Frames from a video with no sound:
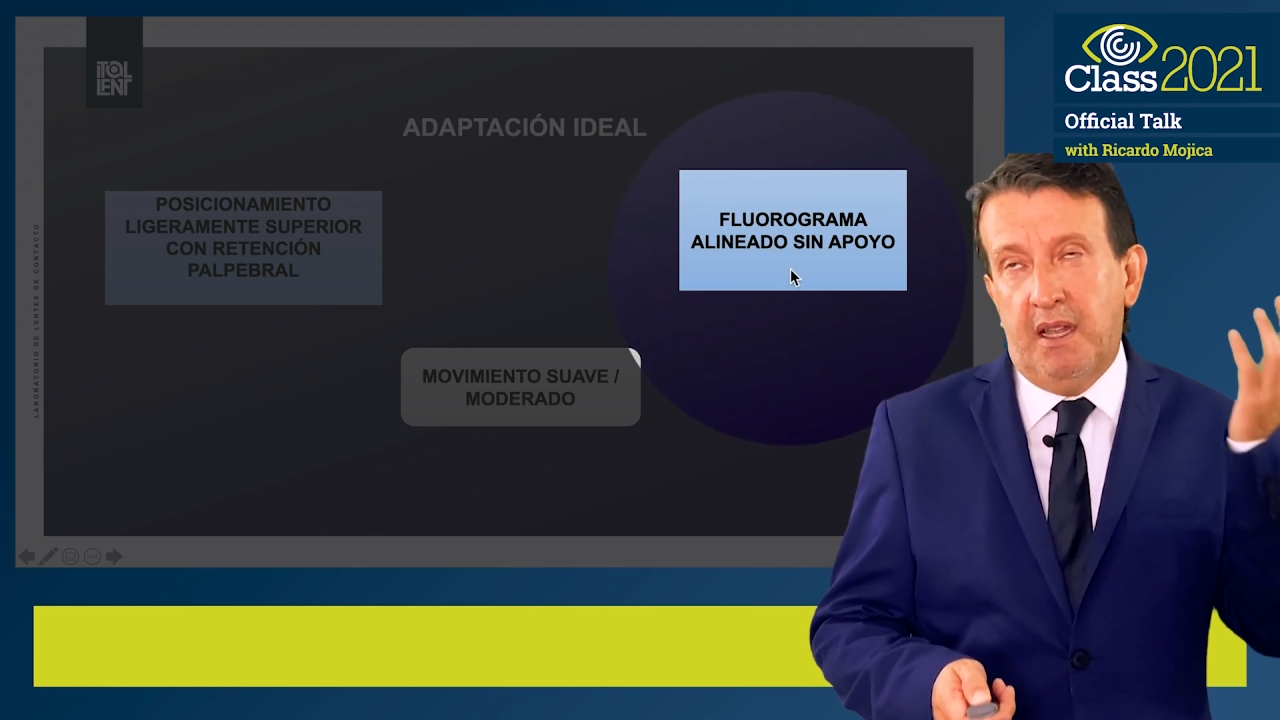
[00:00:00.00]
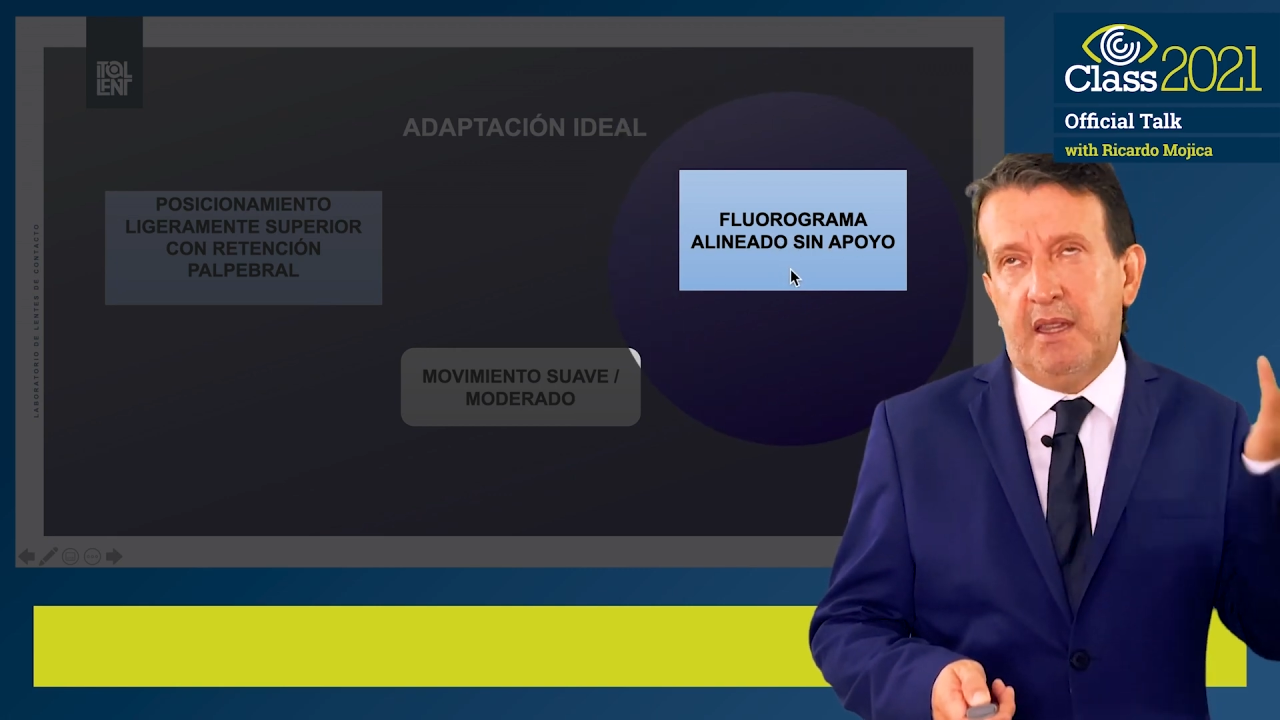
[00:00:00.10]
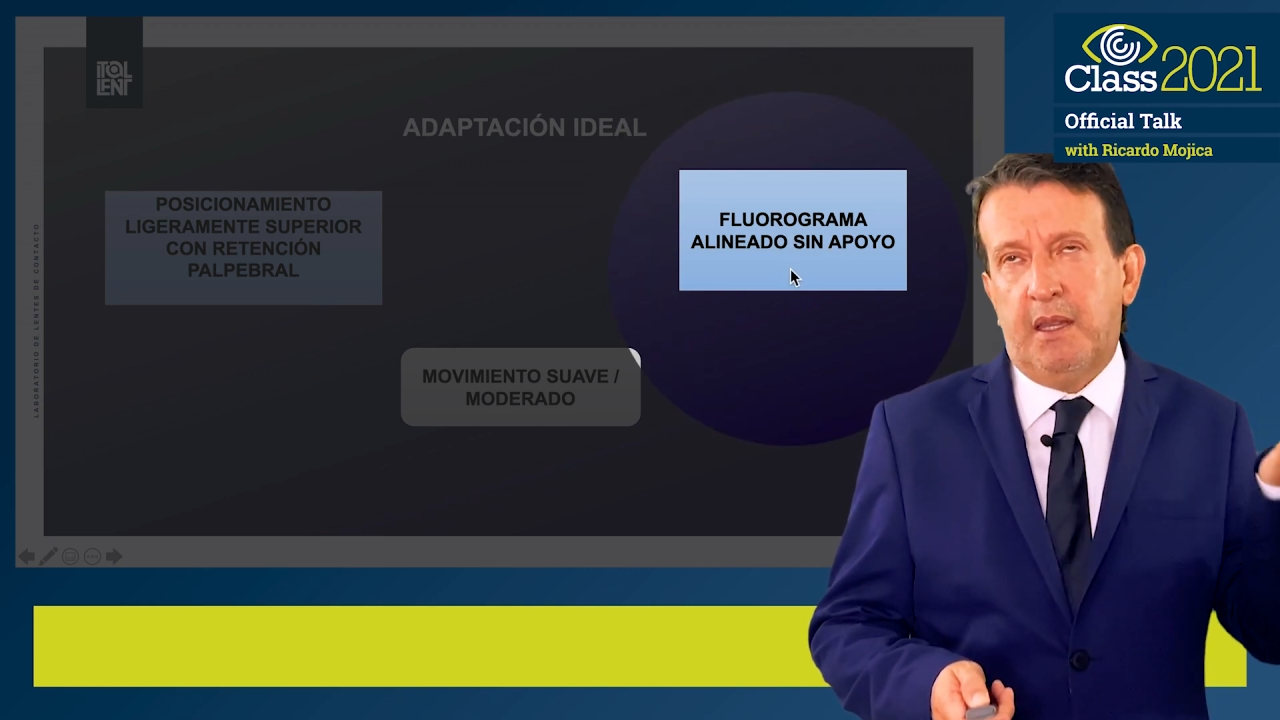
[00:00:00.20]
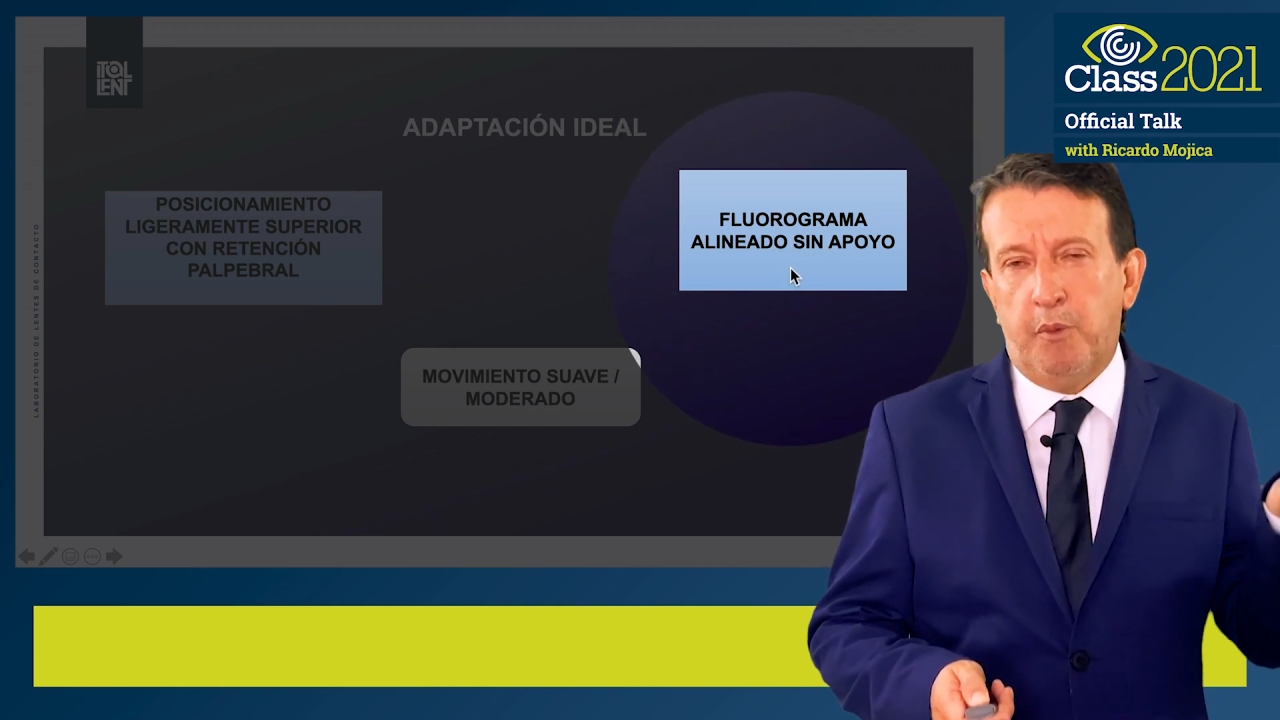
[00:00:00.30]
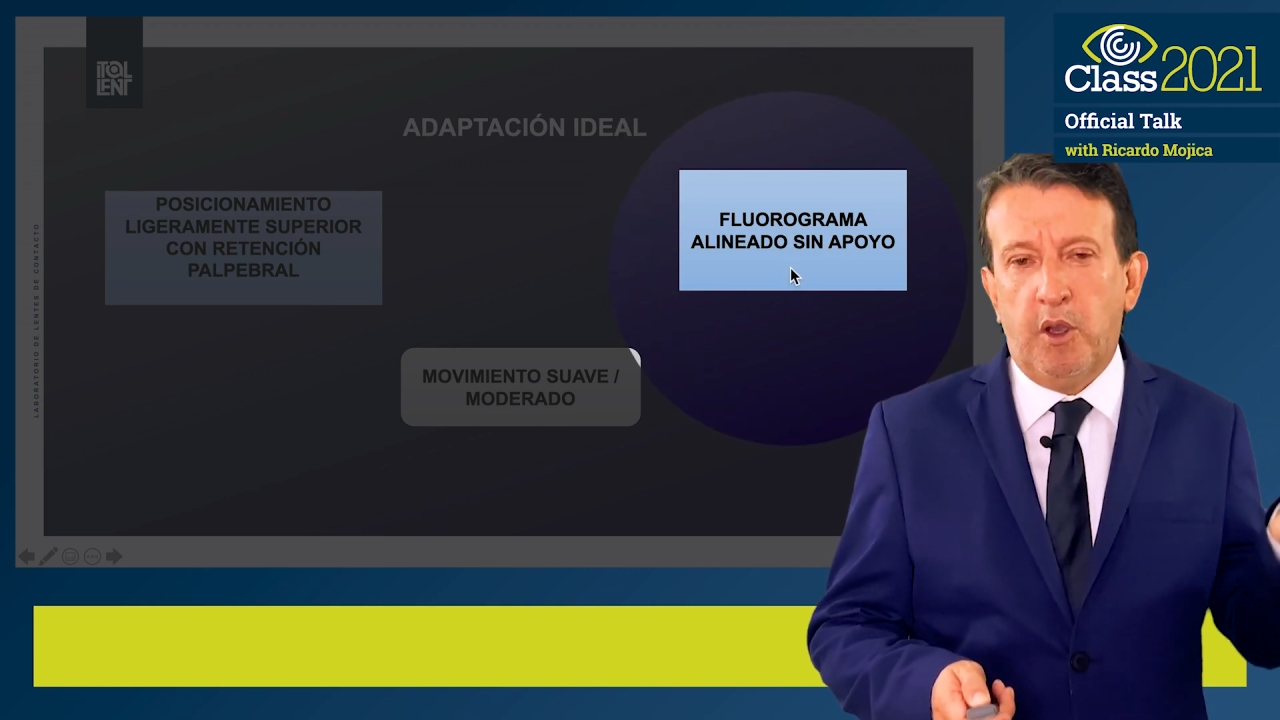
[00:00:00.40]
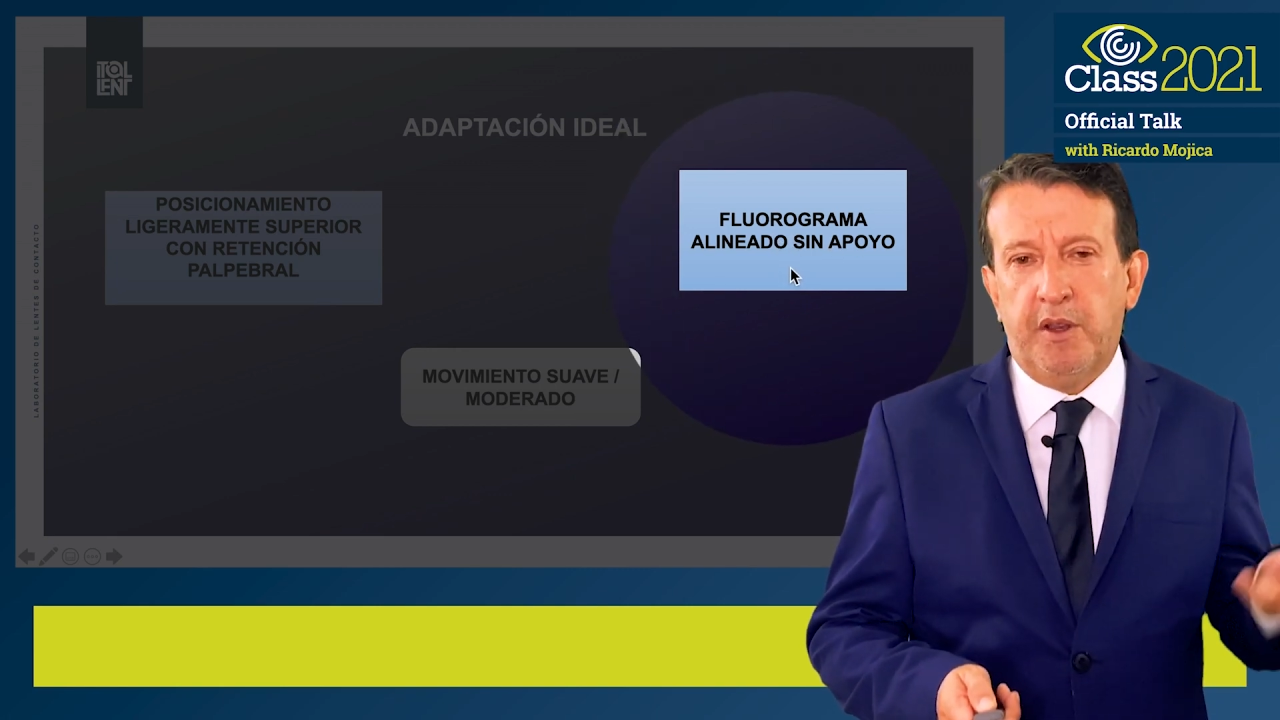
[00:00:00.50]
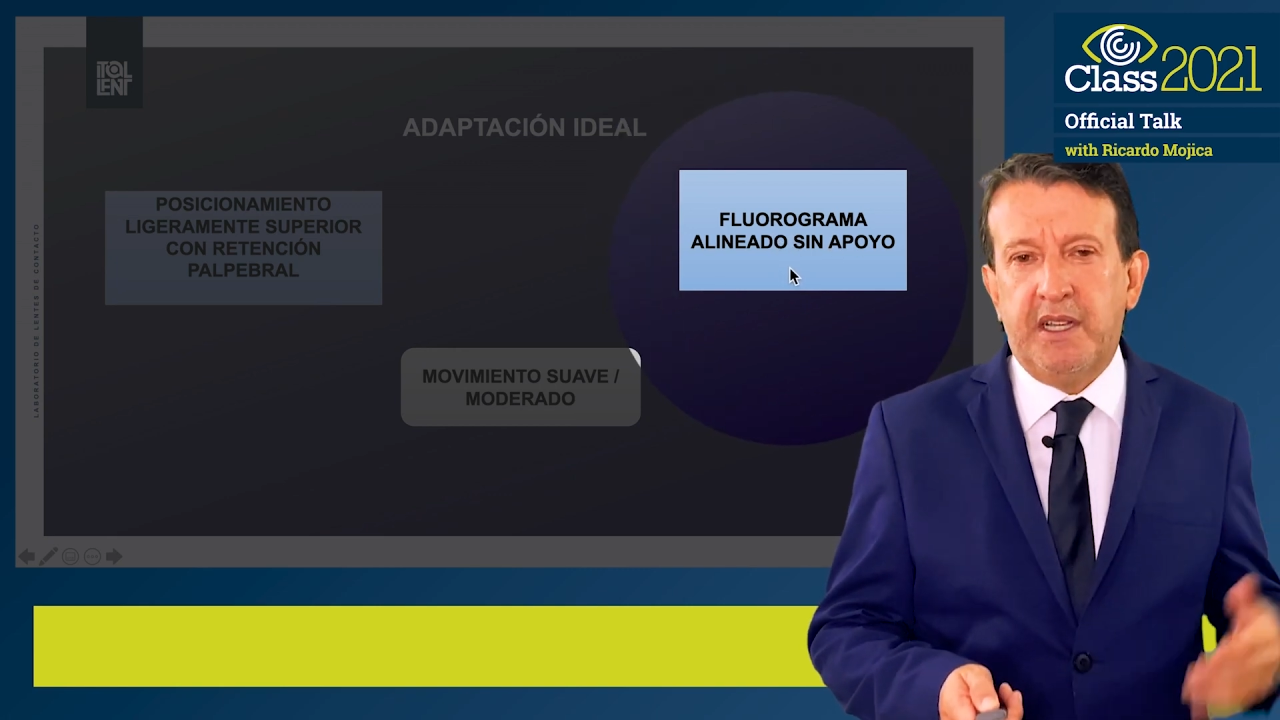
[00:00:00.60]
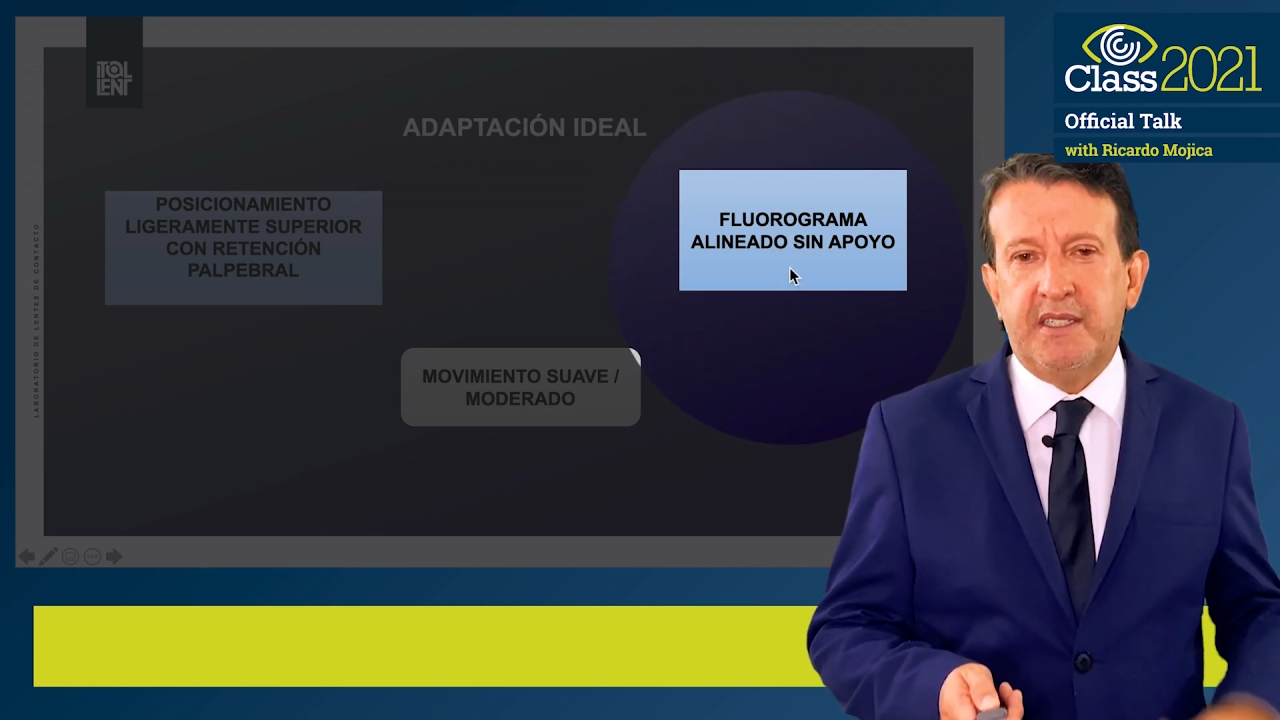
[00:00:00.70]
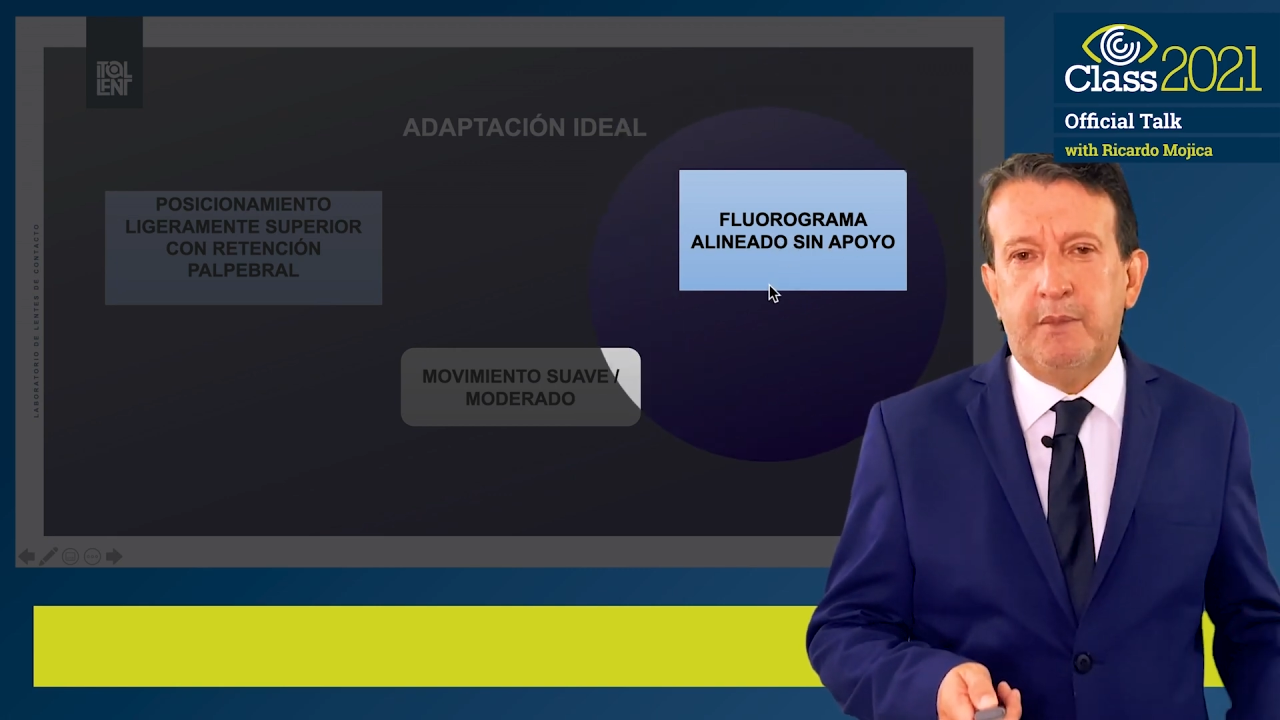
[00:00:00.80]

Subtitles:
And if the patient